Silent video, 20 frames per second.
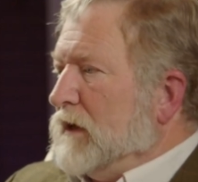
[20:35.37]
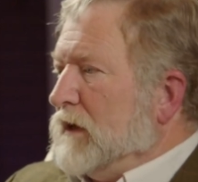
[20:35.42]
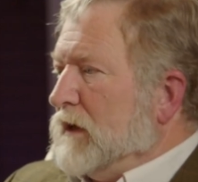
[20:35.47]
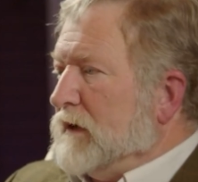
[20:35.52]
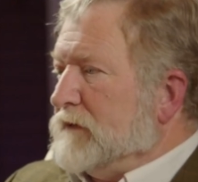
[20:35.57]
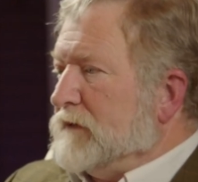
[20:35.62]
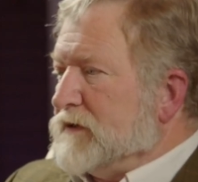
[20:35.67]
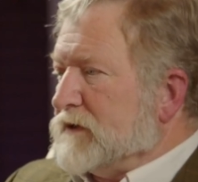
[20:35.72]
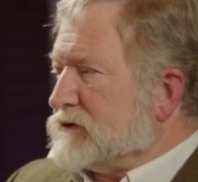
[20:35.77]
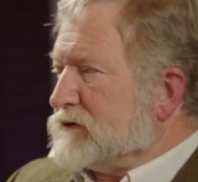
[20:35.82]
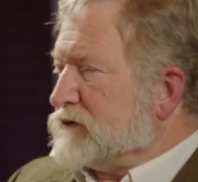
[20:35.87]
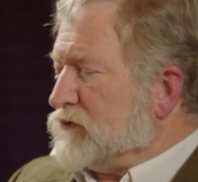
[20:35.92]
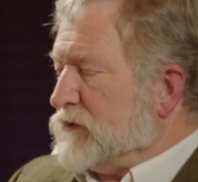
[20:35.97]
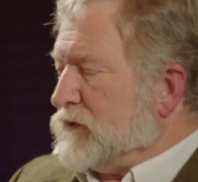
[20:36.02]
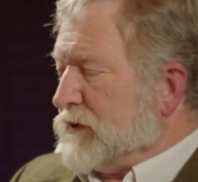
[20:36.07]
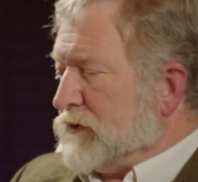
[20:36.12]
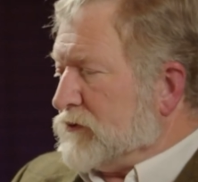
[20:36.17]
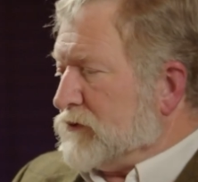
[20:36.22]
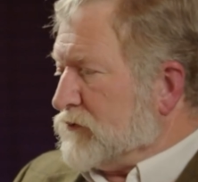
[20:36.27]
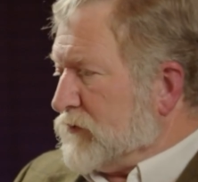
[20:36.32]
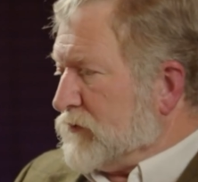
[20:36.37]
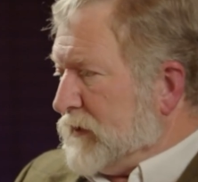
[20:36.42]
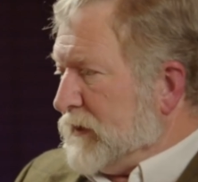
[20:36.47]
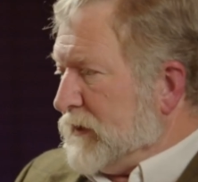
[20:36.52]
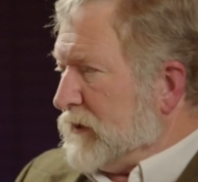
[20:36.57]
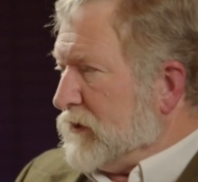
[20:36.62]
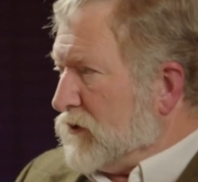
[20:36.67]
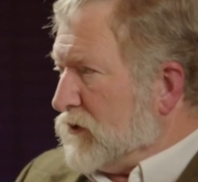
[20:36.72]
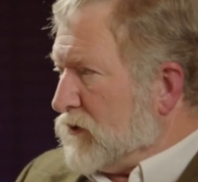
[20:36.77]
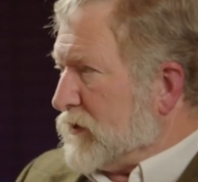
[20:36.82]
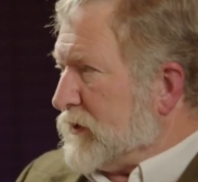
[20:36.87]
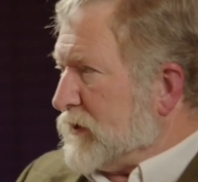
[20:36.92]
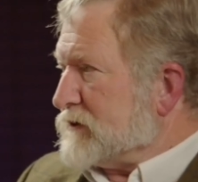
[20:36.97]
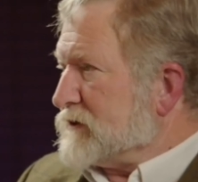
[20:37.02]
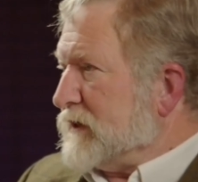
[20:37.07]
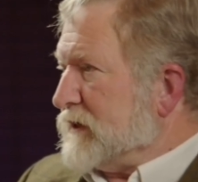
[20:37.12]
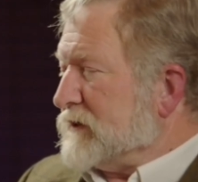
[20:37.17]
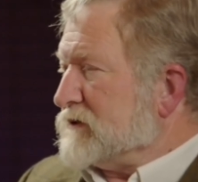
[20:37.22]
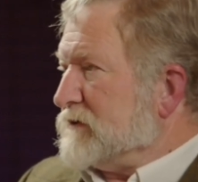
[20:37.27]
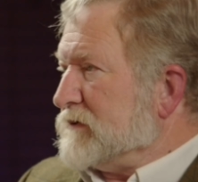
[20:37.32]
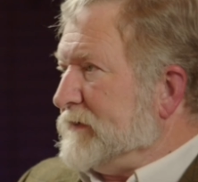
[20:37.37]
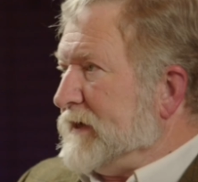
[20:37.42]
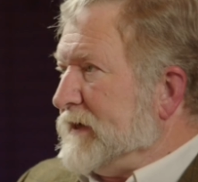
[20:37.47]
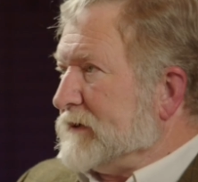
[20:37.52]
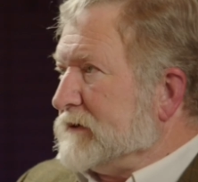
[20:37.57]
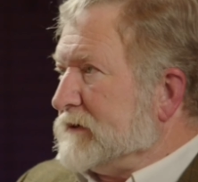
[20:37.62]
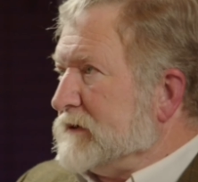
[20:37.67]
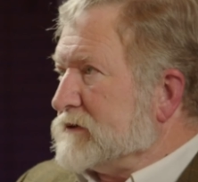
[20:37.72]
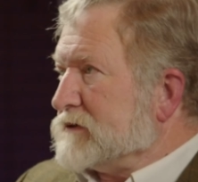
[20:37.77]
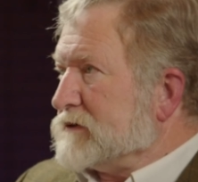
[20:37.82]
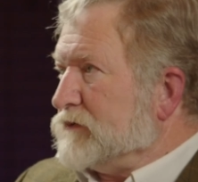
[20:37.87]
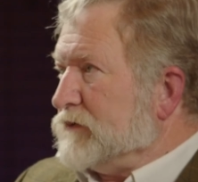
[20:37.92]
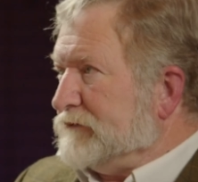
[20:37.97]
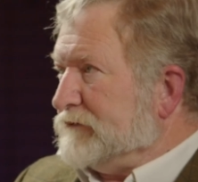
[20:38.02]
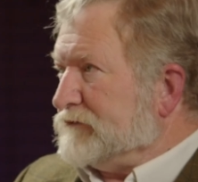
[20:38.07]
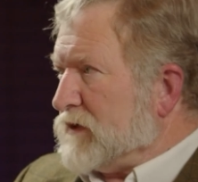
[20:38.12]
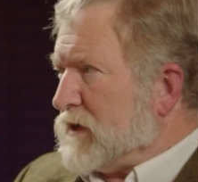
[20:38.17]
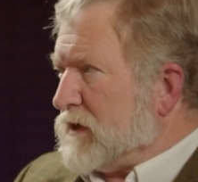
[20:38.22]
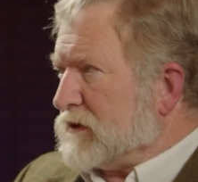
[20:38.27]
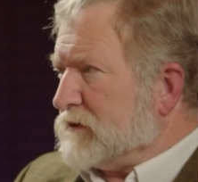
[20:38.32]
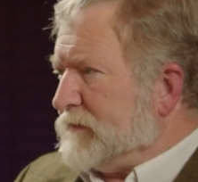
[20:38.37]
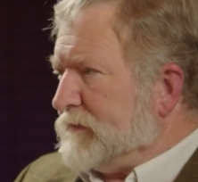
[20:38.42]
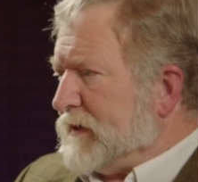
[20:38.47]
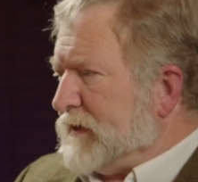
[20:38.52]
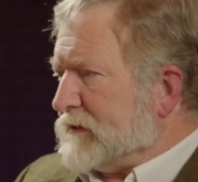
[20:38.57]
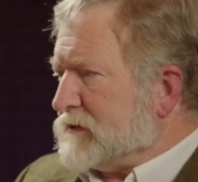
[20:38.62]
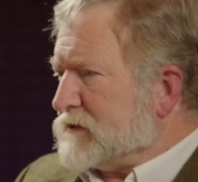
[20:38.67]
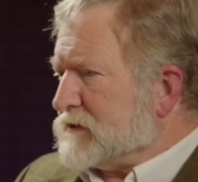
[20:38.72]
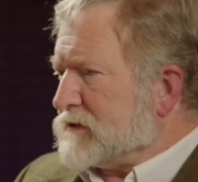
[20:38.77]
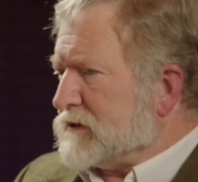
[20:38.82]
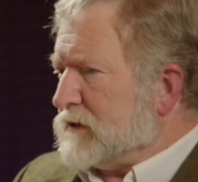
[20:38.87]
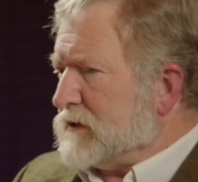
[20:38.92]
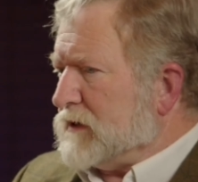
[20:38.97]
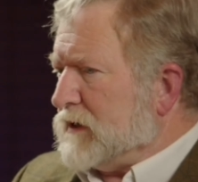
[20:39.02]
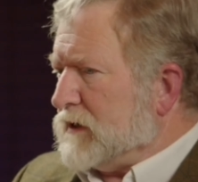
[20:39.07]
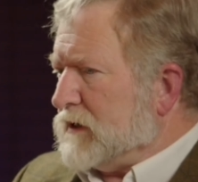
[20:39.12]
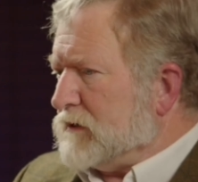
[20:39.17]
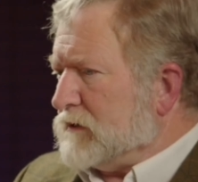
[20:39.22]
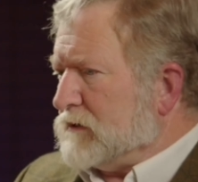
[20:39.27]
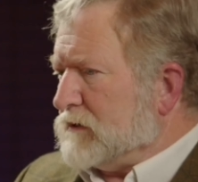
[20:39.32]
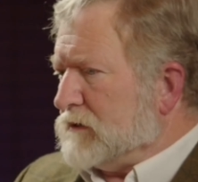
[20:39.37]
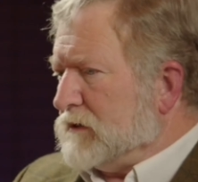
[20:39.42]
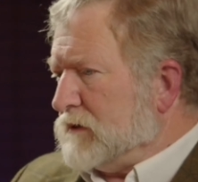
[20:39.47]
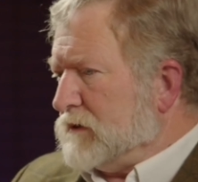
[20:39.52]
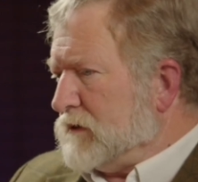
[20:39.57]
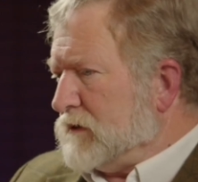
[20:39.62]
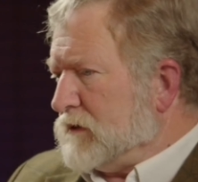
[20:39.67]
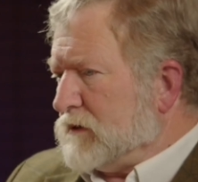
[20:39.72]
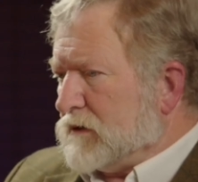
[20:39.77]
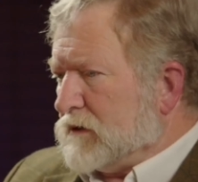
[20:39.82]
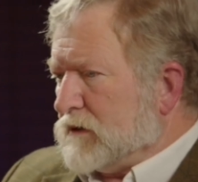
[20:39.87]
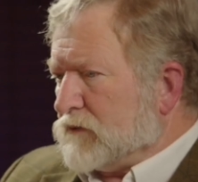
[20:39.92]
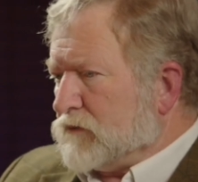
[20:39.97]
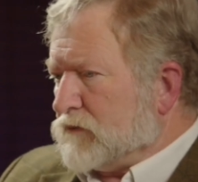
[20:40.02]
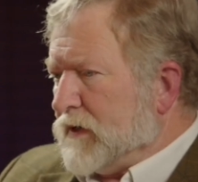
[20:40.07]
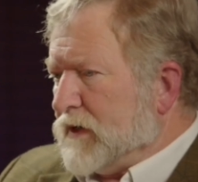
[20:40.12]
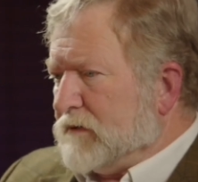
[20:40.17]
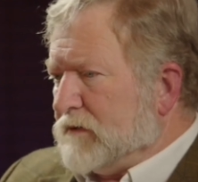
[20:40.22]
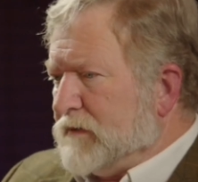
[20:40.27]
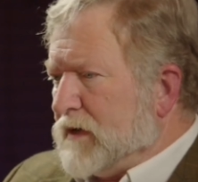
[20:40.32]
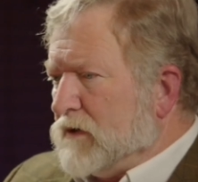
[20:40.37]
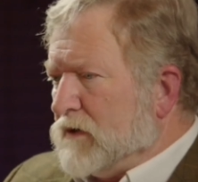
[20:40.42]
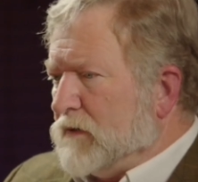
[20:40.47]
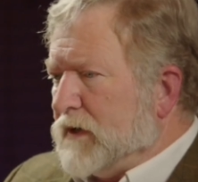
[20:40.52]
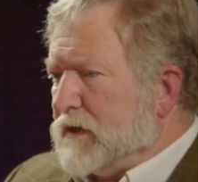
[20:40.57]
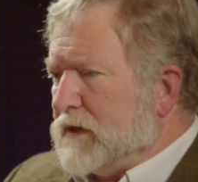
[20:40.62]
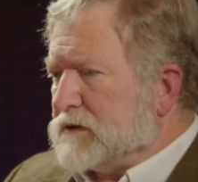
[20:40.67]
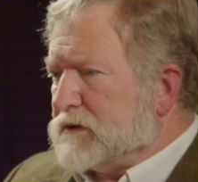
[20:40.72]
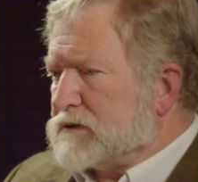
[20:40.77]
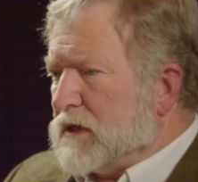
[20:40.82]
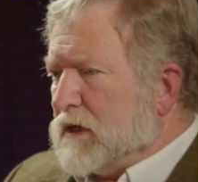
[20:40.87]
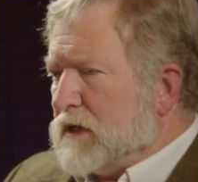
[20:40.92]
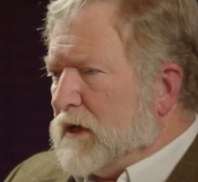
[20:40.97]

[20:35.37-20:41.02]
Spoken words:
and this is one of the really glorious things about this, we've talked about this in roundabout ways,